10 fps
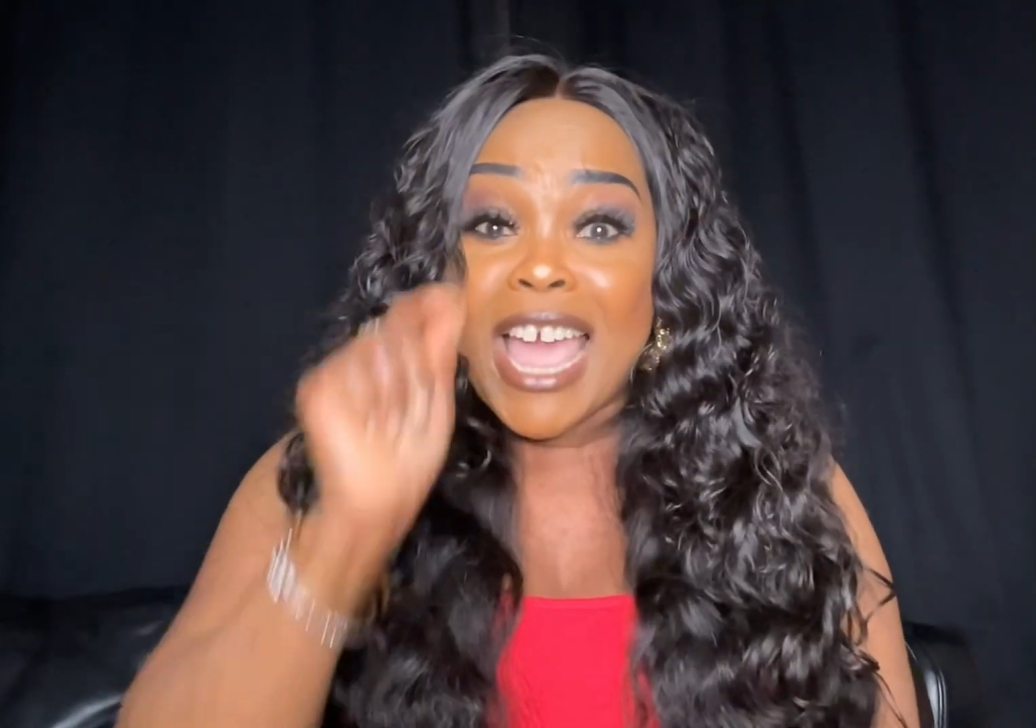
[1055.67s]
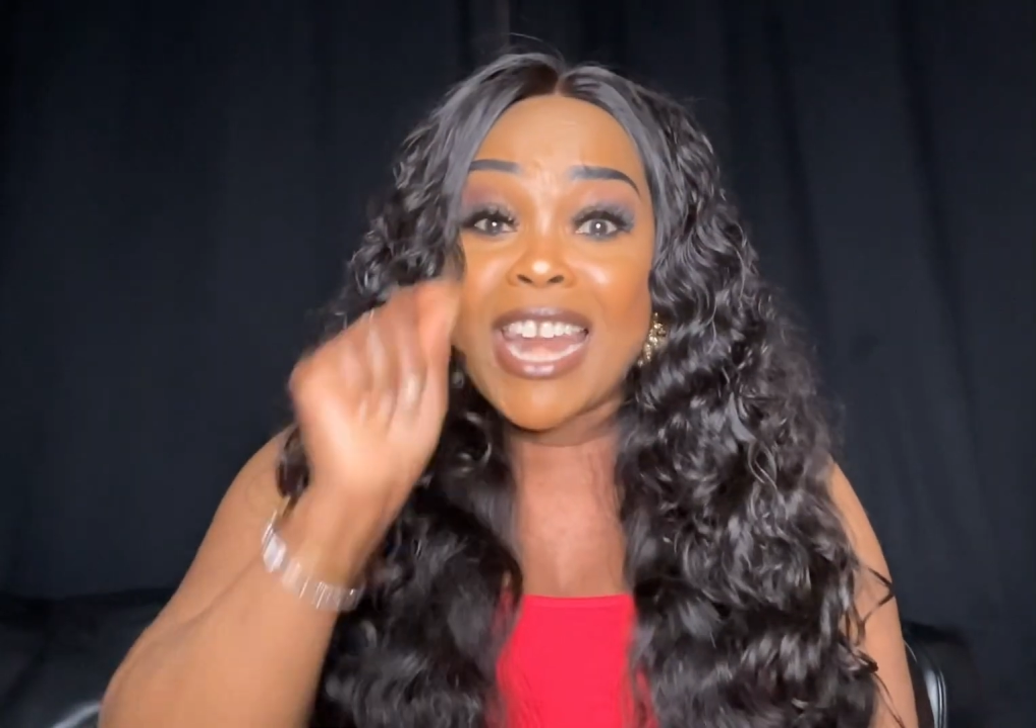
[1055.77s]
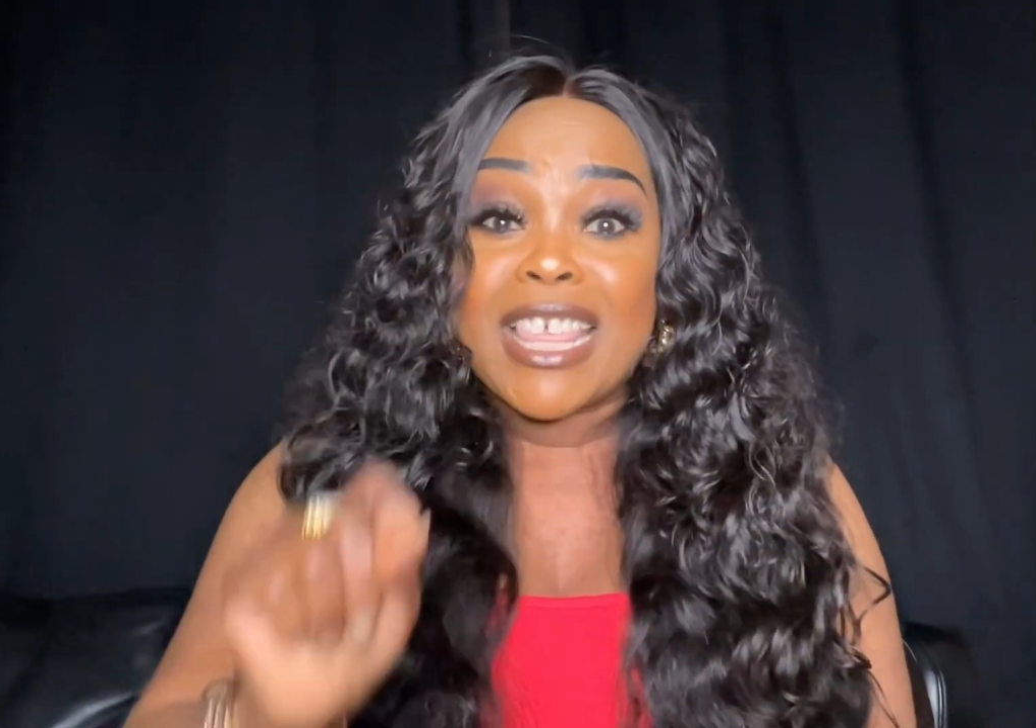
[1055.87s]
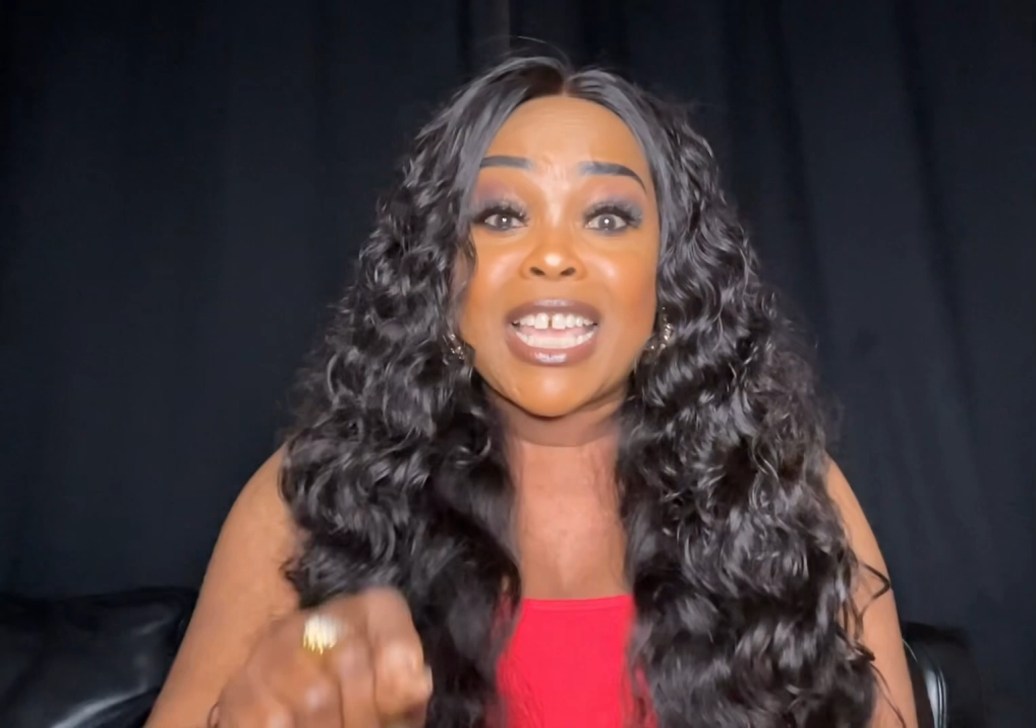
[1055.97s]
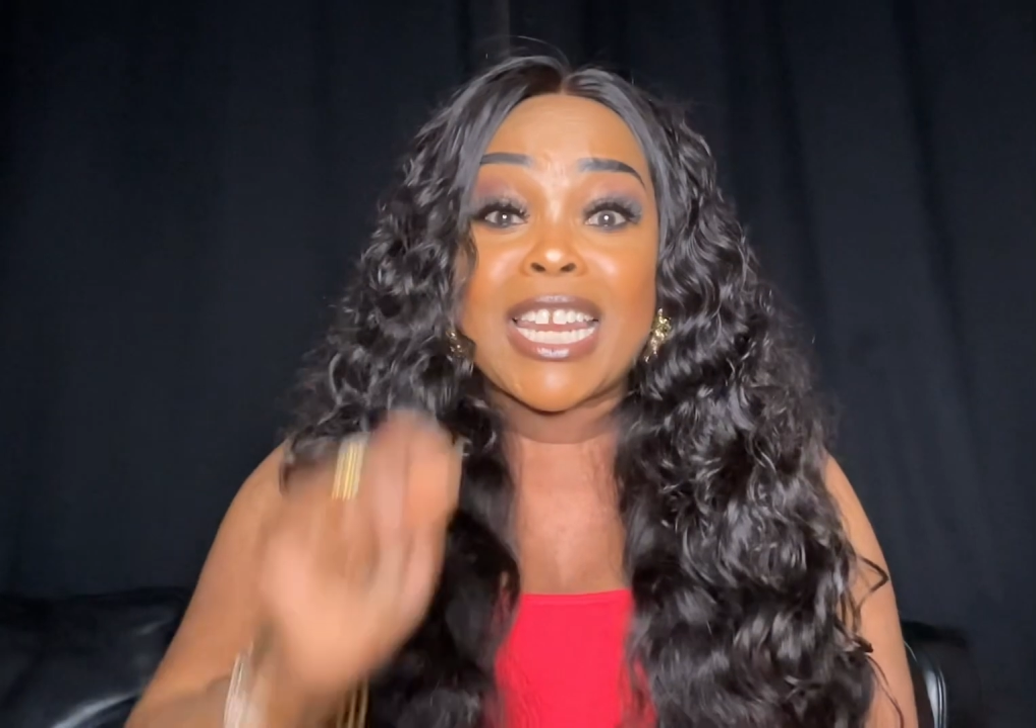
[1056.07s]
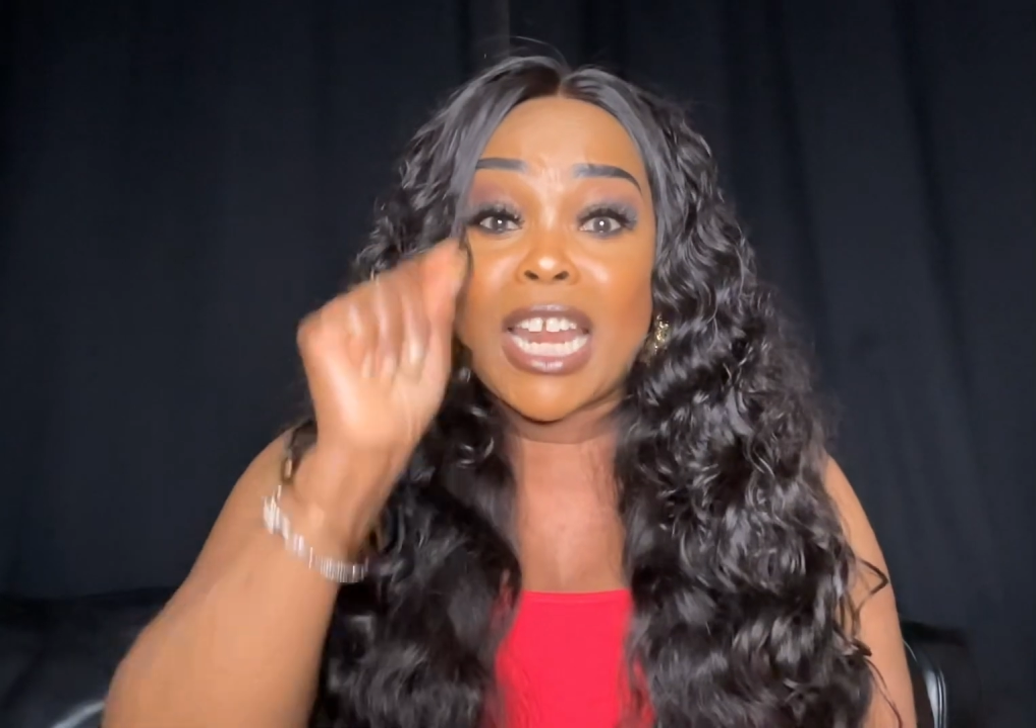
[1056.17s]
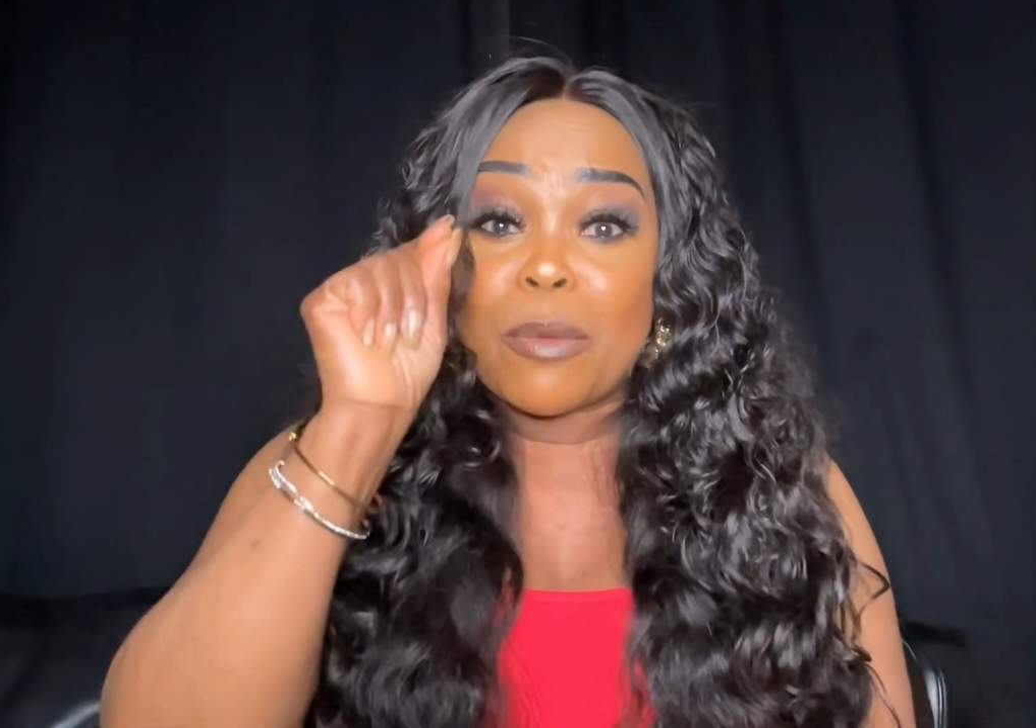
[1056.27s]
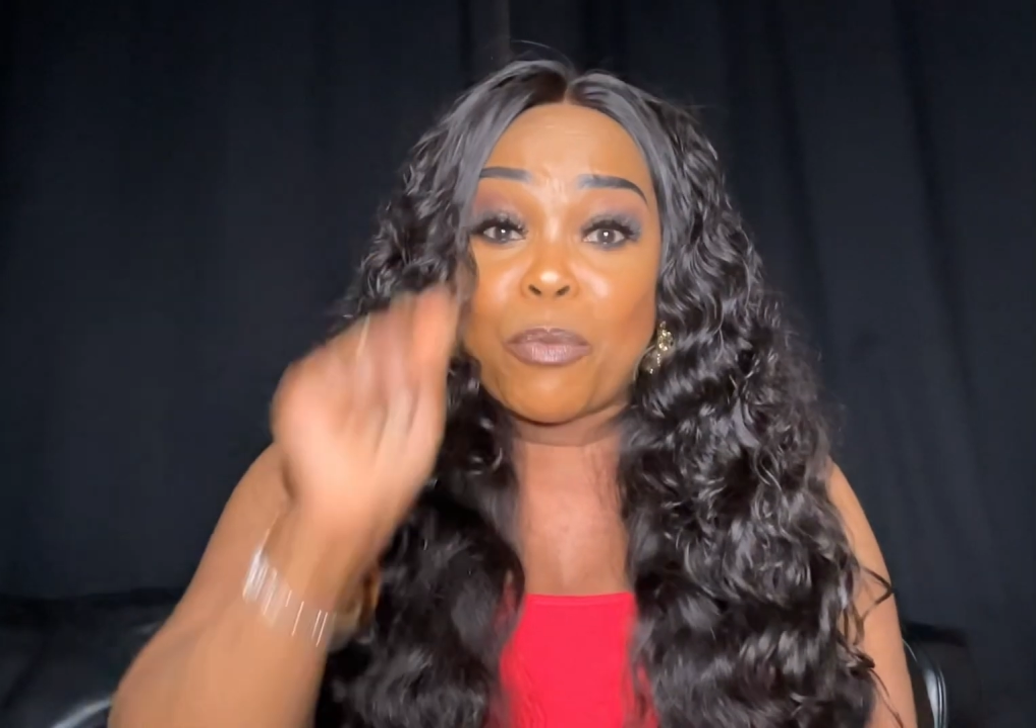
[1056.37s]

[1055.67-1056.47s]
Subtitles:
anything that the